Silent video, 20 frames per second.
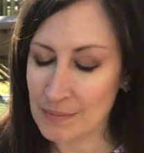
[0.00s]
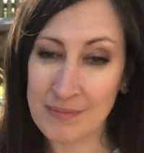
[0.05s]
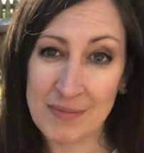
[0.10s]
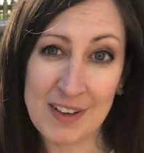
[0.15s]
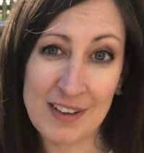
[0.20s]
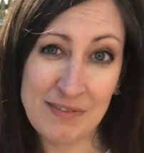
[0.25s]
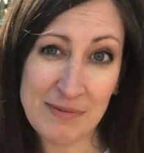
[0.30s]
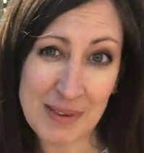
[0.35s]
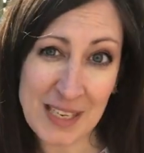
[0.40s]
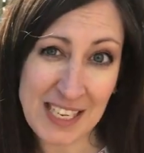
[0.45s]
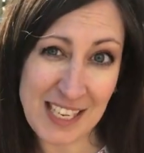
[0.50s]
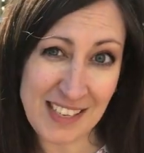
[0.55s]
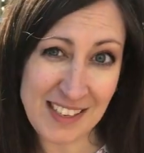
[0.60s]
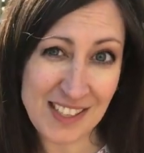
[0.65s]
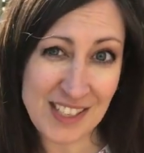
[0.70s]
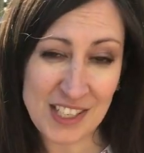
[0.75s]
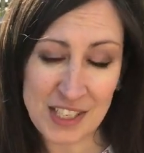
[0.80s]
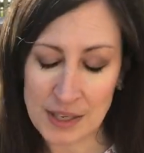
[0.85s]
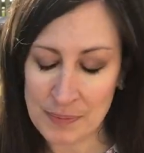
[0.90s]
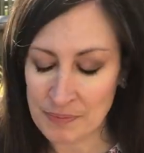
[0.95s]
of my
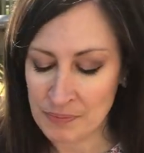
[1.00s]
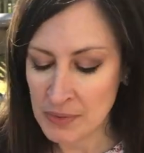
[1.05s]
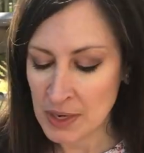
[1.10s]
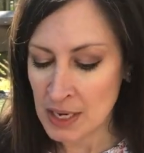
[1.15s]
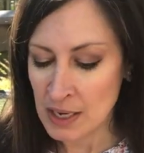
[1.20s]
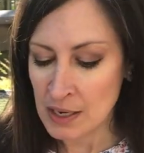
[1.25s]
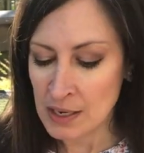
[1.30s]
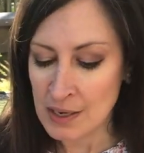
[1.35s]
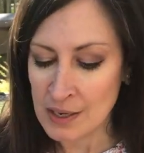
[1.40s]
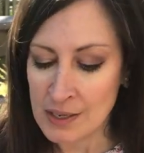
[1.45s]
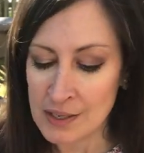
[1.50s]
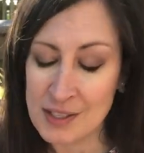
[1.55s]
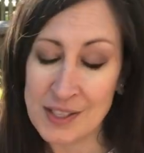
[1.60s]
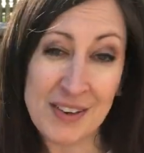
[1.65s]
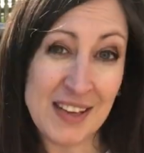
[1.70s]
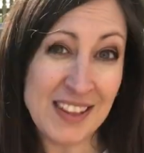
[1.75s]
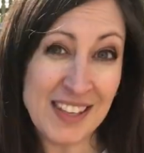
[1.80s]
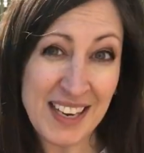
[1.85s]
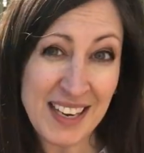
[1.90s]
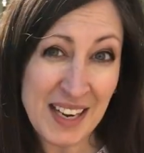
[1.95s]
gauge. So
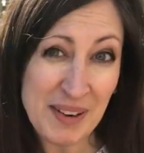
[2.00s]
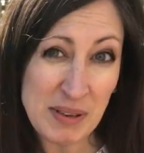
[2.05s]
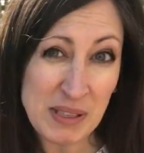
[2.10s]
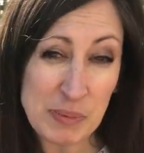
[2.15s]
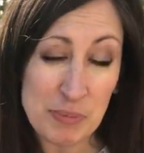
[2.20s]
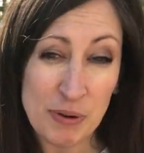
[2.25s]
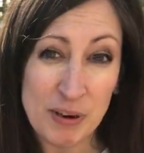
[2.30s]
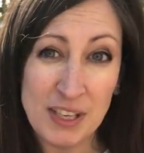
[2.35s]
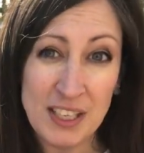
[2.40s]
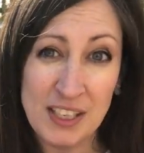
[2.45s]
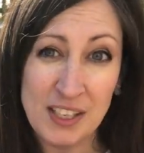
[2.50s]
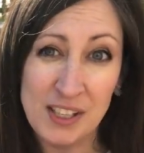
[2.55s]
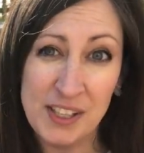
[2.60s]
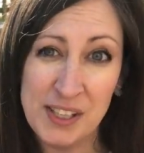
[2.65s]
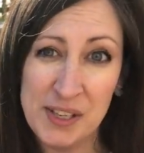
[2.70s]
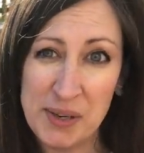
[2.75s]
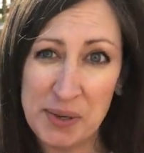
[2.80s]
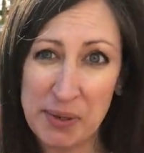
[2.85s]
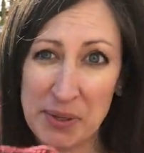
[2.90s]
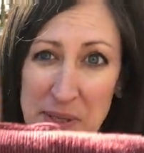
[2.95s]
I thought I was pretty
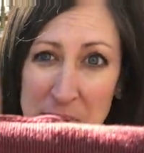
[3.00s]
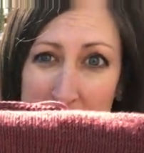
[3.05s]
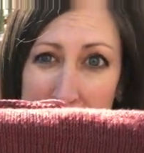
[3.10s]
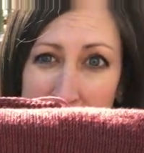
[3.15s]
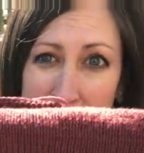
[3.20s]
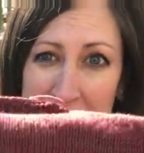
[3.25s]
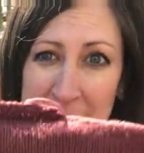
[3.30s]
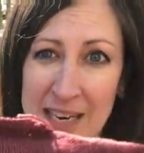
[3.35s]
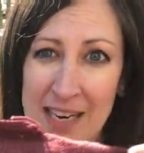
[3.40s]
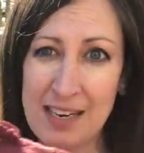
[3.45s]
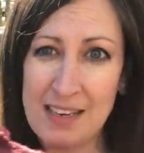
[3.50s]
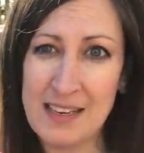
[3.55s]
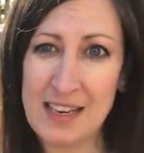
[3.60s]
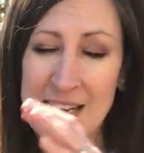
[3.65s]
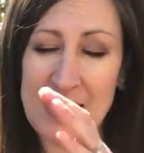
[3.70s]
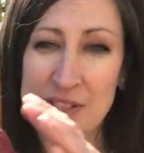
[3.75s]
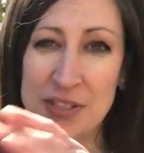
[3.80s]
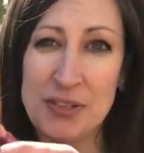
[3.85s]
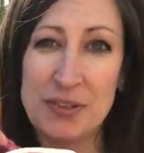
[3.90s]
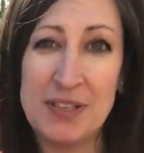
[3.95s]
close, but
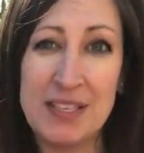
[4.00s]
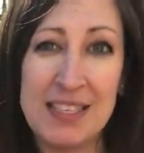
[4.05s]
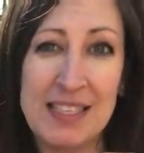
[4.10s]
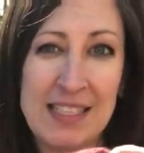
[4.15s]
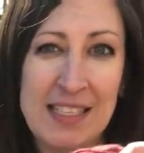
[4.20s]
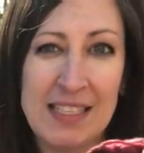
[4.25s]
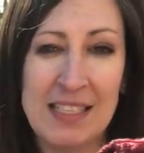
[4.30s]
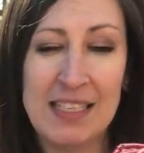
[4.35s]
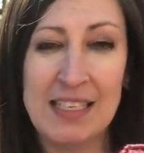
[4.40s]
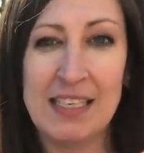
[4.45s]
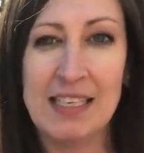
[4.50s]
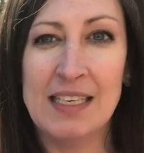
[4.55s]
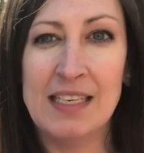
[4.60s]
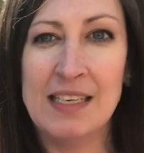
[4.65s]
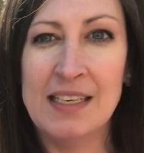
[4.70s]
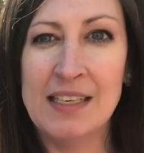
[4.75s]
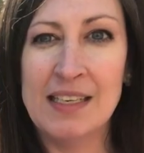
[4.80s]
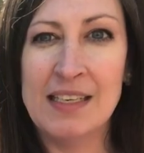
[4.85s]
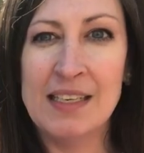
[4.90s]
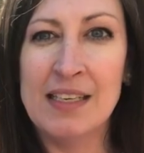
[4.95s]
as you can see,
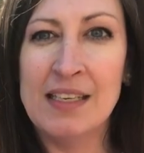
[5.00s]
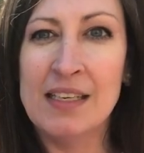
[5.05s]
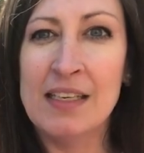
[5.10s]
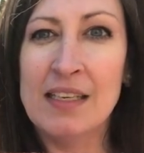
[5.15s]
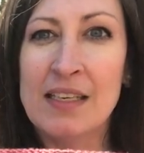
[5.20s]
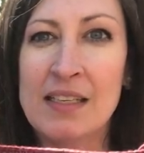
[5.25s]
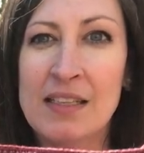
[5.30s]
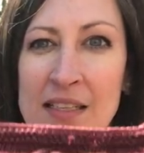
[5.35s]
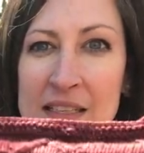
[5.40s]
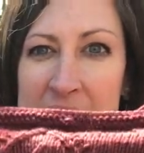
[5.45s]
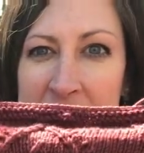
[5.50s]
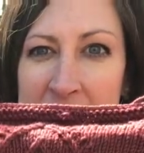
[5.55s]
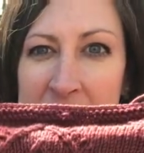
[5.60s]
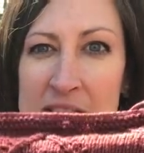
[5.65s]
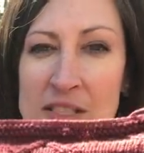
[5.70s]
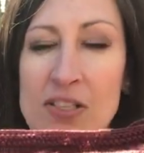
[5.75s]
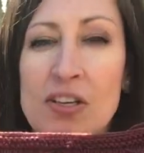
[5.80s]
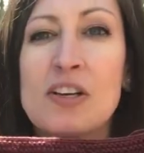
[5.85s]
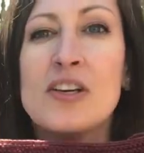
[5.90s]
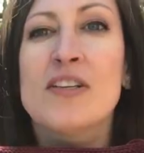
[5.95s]
this has
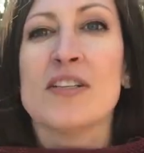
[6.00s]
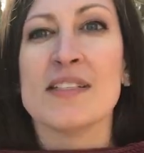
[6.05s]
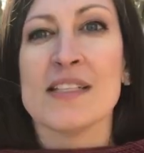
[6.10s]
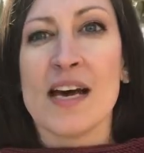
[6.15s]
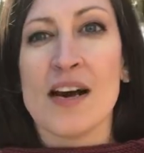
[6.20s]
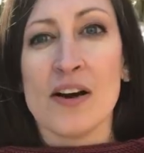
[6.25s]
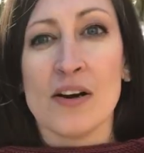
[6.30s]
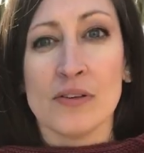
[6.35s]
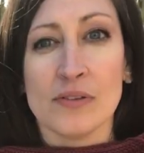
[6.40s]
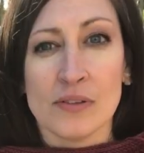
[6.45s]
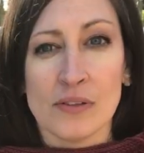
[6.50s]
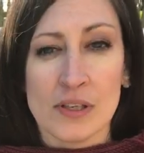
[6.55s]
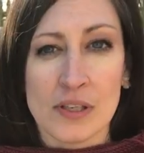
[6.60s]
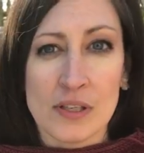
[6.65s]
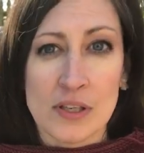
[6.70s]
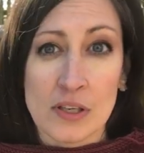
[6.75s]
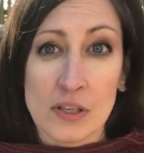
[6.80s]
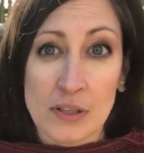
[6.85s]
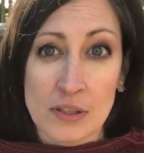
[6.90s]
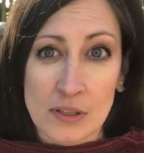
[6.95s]
turned out
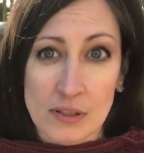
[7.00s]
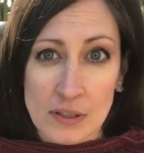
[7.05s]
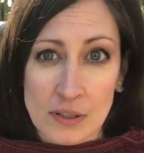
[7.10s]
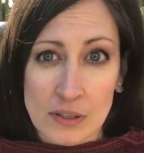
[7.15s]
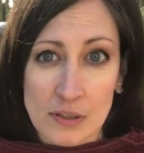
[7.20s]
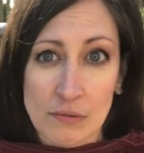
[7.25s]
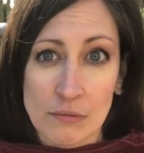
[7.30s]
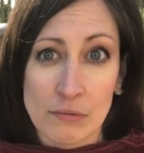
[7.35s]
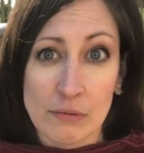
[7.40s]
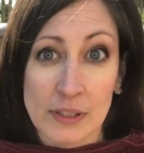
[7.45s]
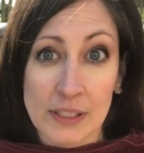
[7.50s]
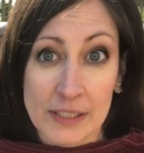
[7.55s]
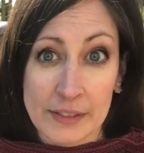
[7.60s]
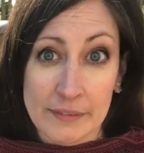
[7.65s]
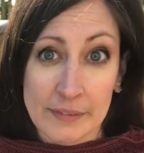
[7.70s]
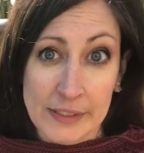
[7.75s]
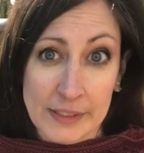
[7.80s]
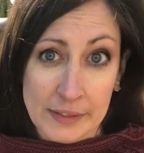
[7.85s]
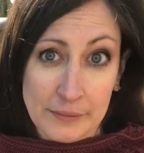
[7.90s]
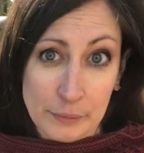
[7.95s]
really,
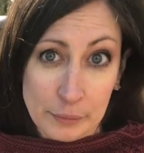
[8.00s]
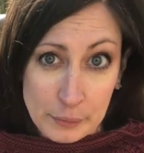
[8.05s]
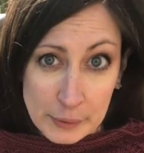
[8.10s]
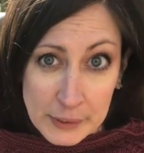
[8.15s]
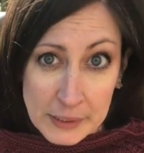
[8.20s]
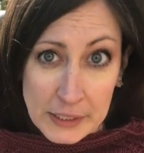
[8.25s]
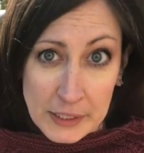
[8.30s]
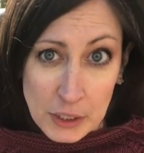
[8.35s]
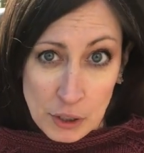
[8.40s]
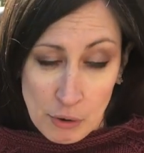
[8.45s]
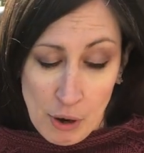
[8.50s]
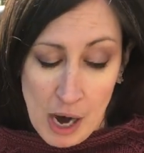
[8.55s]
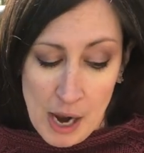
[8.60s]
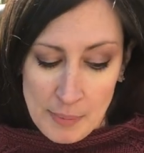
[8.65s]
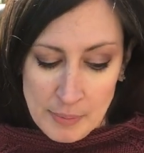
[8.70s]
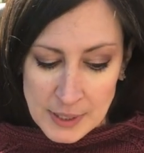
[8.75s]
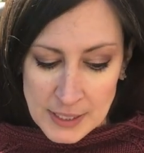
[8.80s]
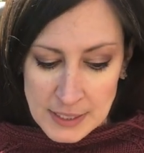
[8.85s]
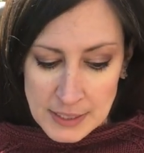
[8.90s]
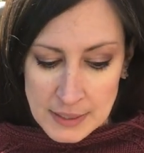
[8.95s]
really, really
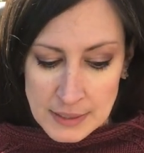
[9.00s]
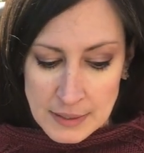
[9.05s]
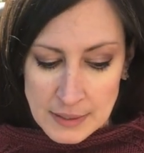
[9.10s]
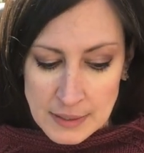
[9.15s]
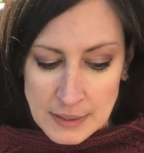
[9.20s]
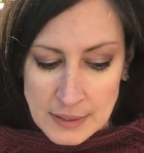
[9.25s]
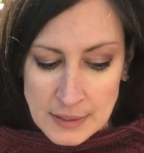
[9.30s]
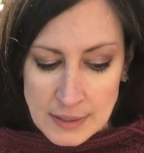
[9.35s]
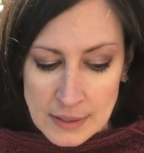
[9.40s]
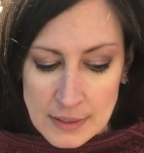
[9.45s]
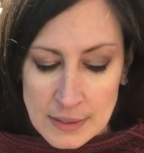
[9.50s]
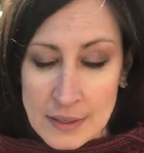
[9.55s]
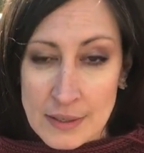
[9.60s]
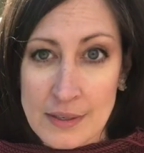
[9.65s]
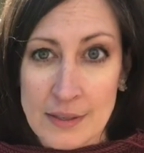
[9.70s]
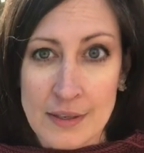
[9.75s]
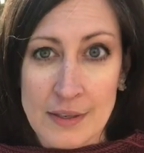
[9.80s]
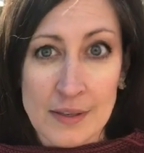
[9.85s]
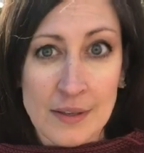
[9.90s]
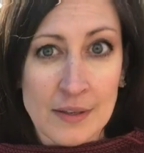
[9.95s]
cropped.
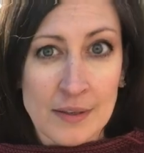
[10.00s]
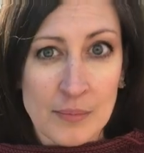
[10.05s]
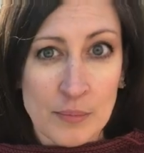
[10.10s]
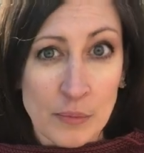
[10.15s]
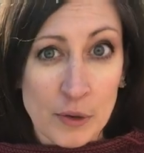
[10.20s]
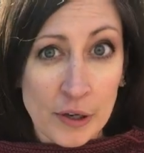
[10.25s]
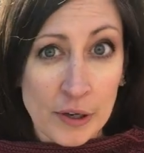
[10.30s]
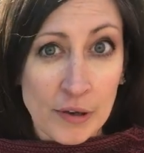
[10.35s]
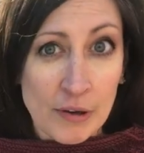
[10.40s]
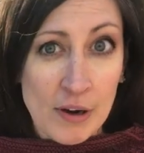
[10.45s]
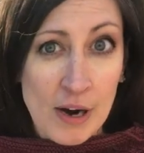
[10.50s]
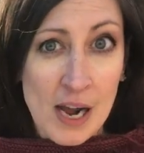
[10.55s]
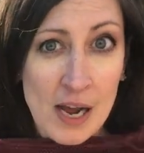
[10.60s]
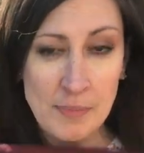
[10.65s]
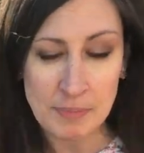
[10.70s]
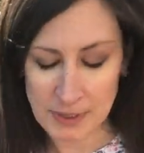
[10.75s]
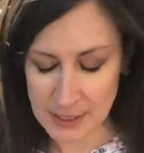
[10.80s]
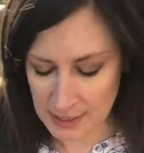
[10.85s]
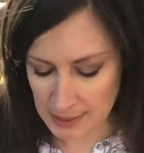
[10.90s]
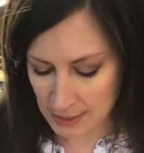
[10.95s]
More
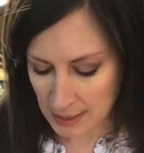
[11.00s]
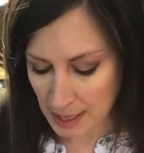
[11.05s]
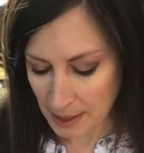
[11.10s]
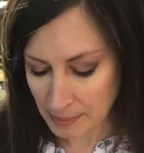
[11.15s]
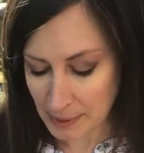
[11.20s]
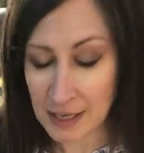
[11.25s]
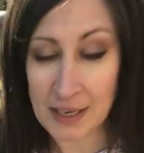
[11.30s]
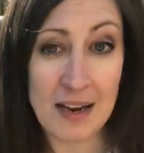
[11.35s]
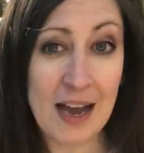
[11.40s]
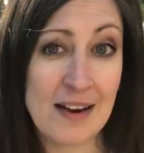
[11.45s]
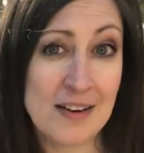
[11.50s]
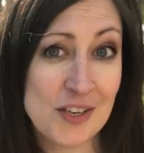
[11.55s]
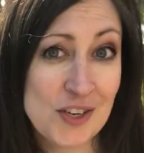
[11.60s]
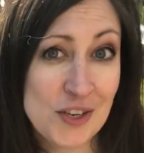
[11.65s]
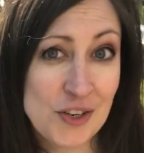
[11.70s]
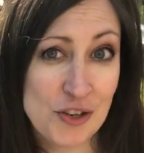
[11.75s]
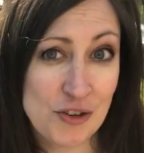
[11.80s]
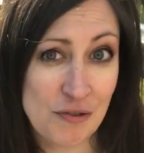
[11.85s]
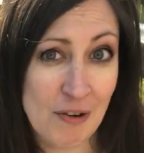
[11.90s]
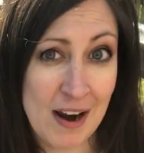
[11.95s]
cropped, I'm gonna actually
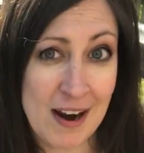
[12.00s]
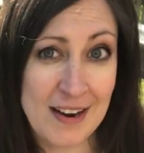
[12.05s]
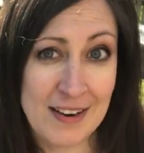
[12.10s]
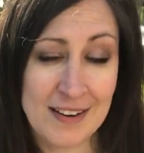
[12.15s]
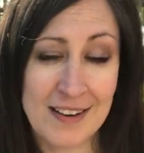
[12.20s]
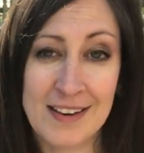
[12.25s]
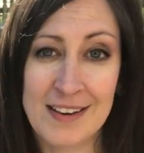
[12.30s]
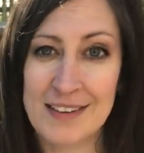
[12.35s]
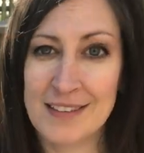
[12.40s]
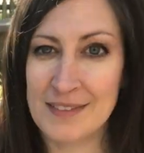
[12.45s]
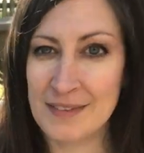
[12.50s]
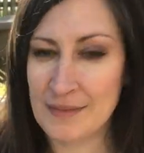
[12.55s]
try it on